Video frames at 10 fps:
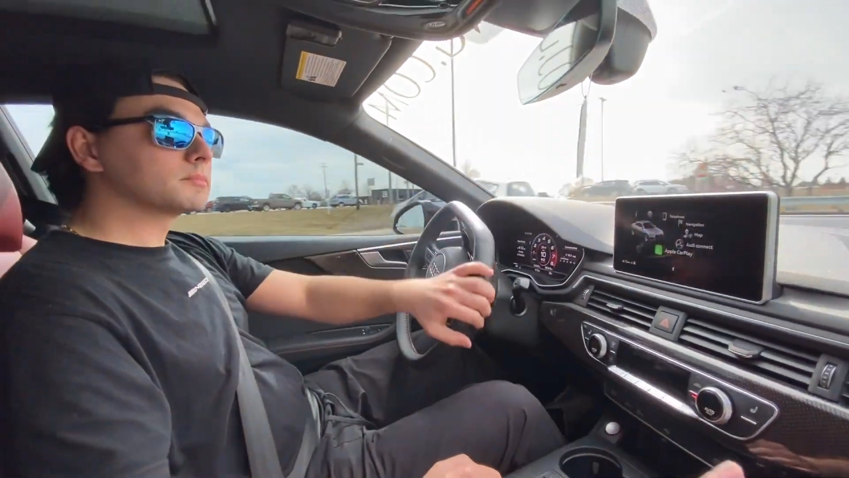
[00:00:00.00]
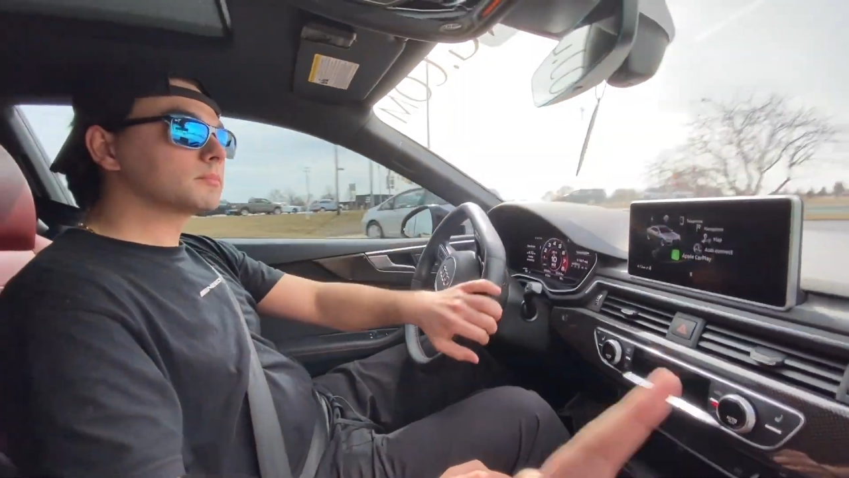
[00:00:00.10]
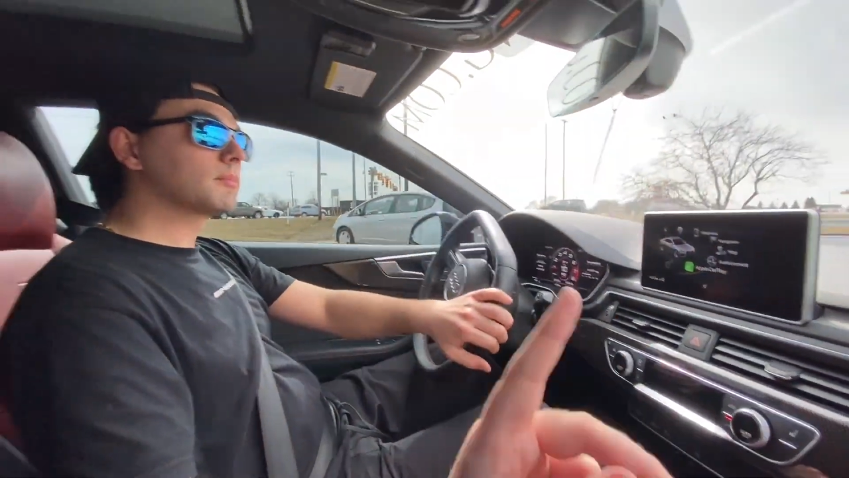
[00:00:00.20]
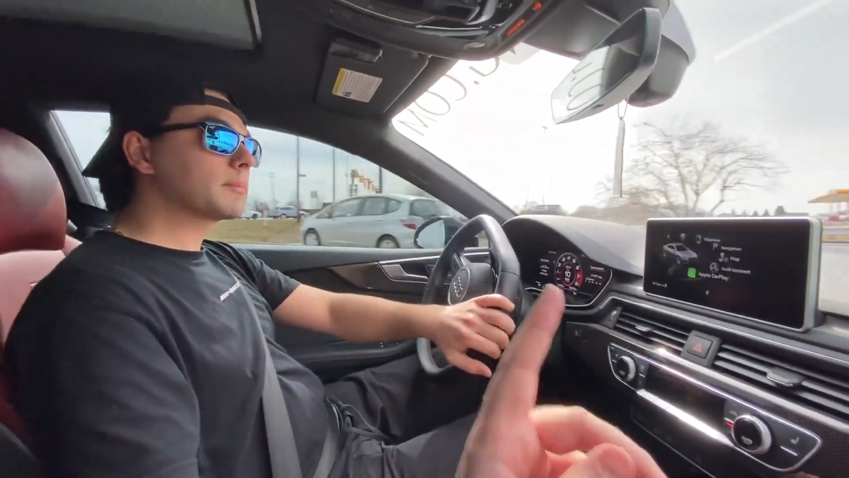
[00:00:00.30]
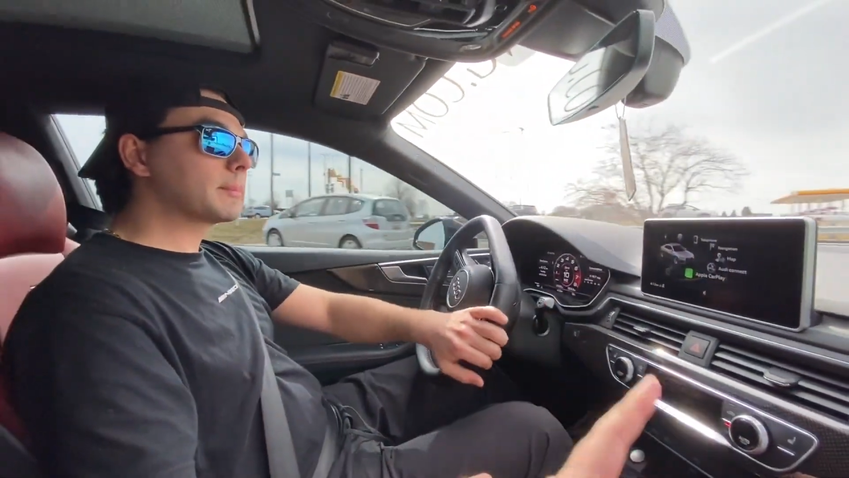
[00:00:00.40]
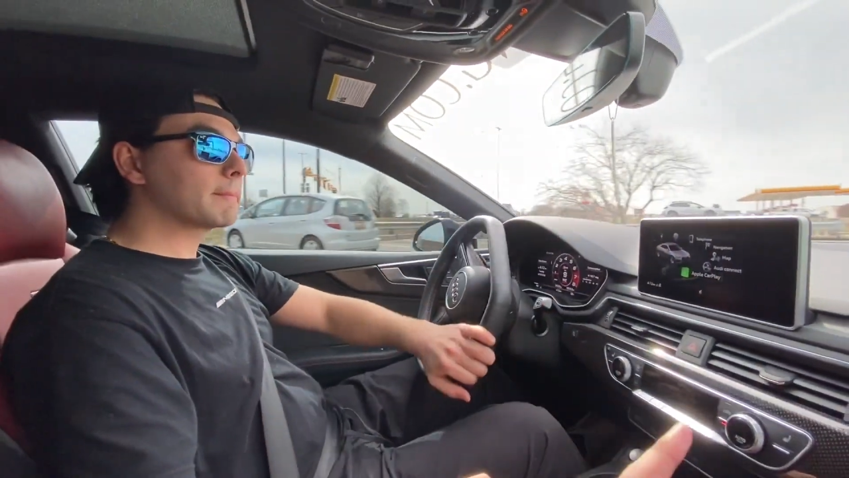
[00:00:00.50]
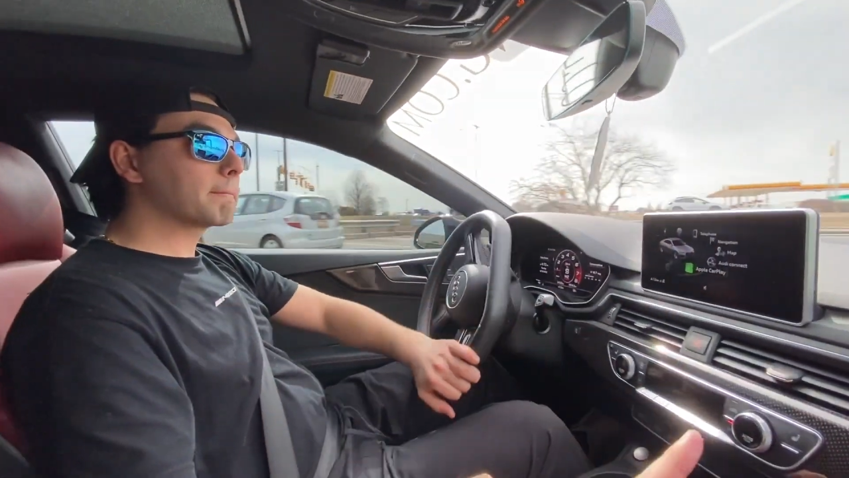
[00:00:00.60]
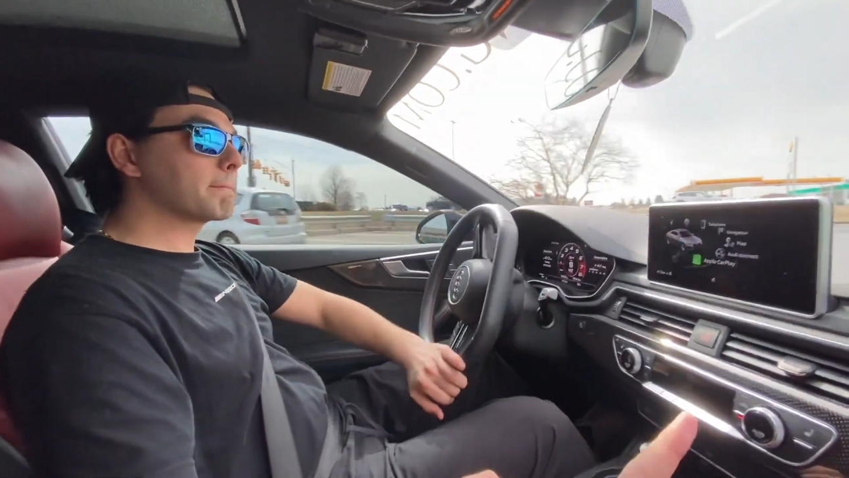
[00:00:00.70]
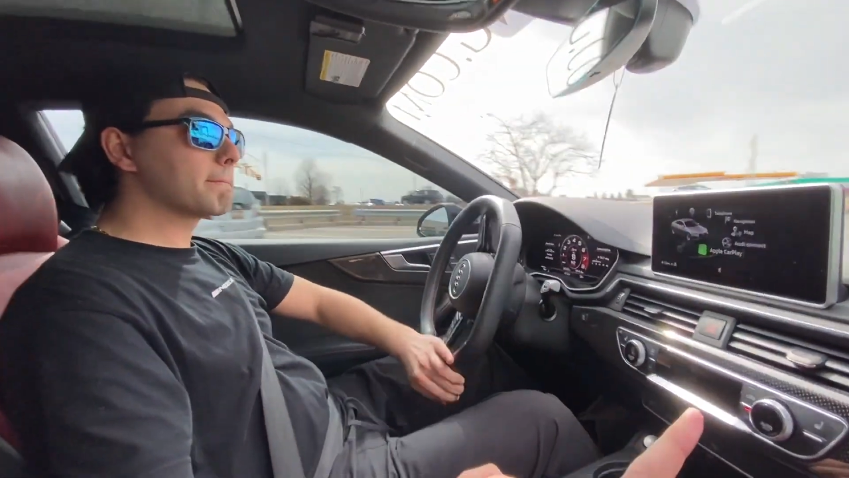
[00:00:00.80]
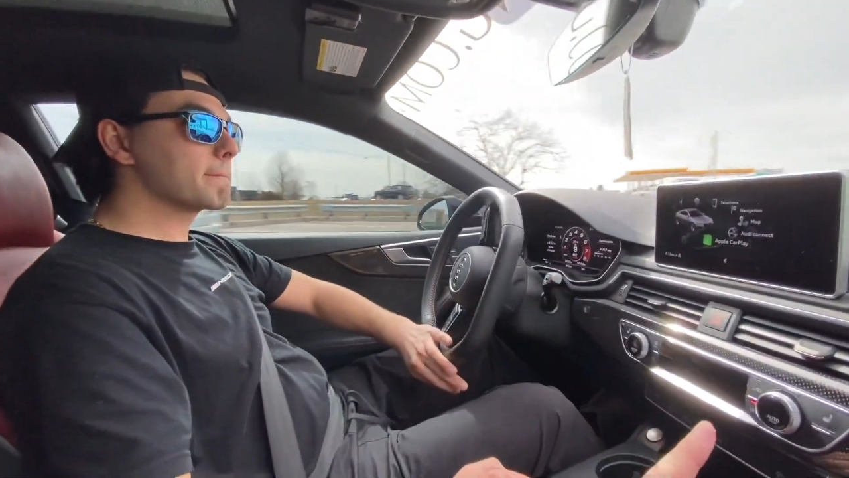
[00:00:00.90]
and these are all
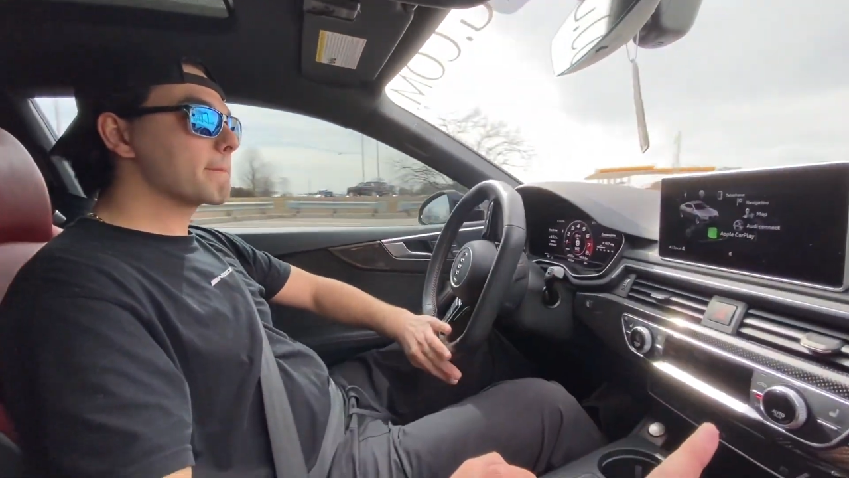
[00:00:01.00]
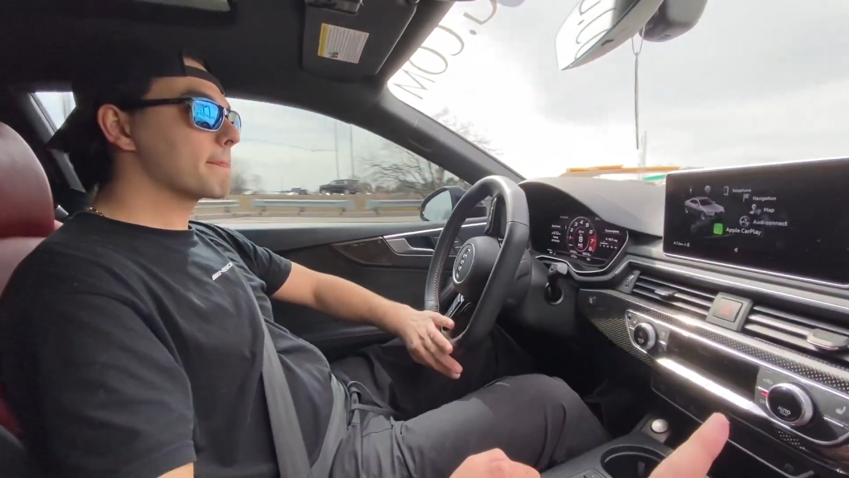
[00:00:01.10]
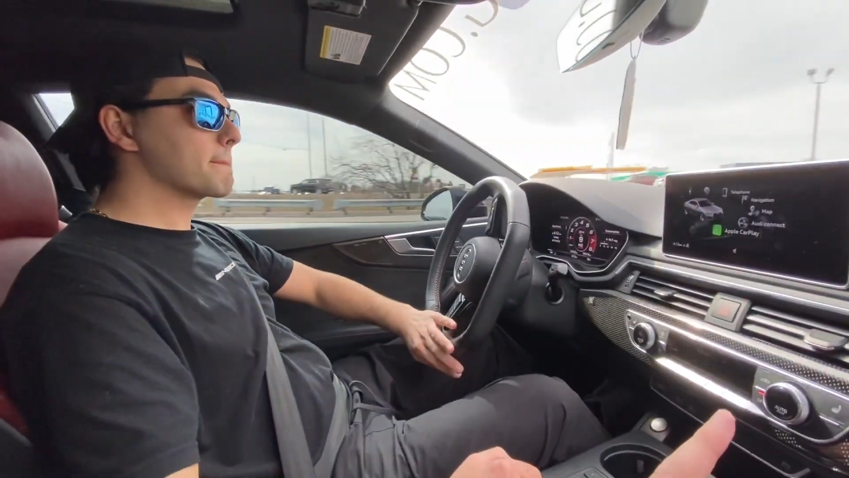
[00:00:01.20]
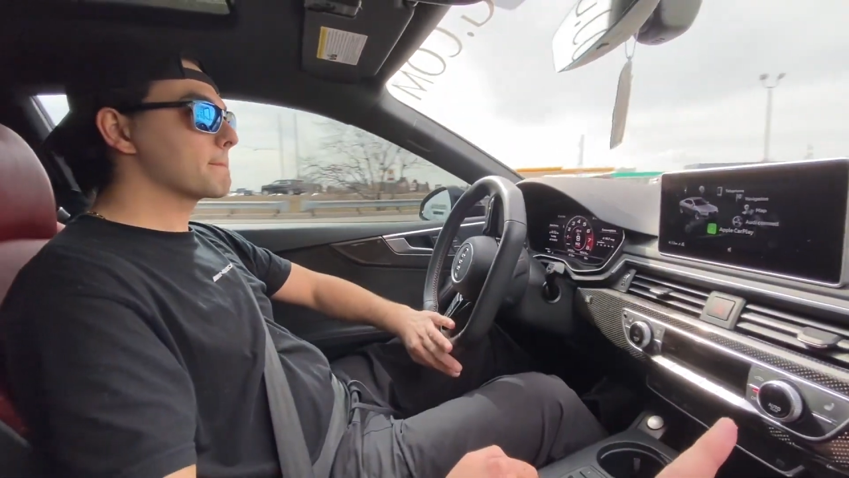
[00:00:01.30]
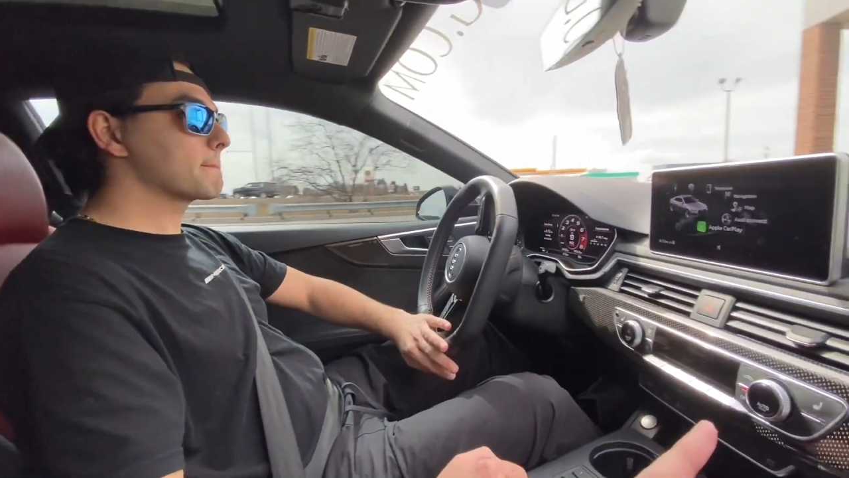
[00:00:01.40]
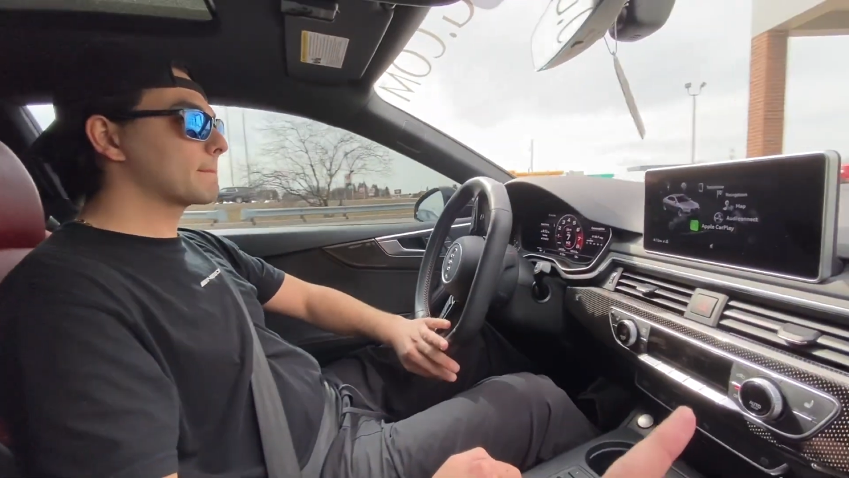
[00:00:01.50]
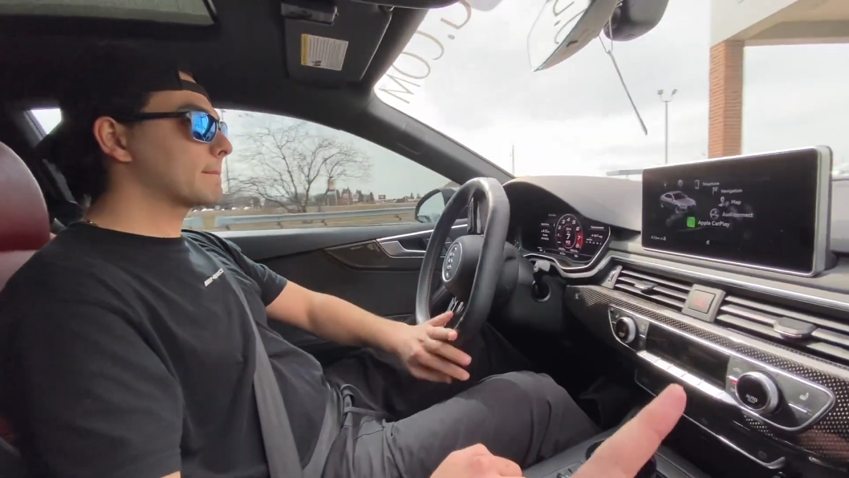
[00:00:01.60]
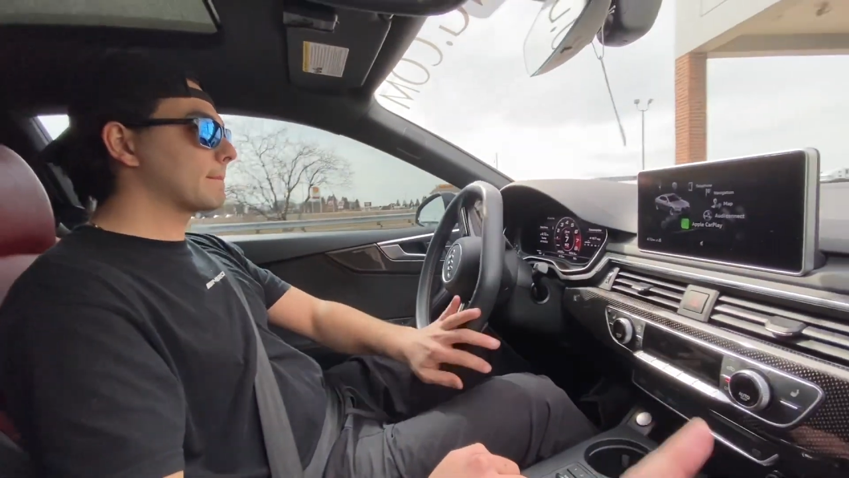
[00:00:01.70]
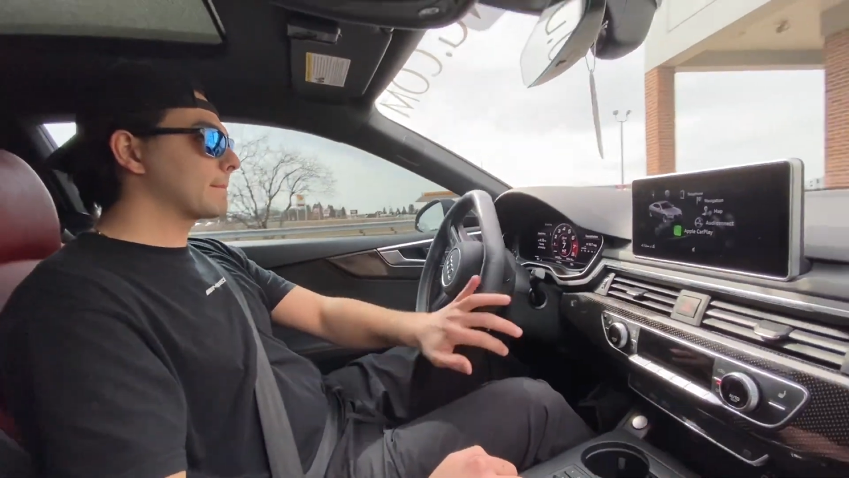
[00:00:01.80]
going to be separate videos because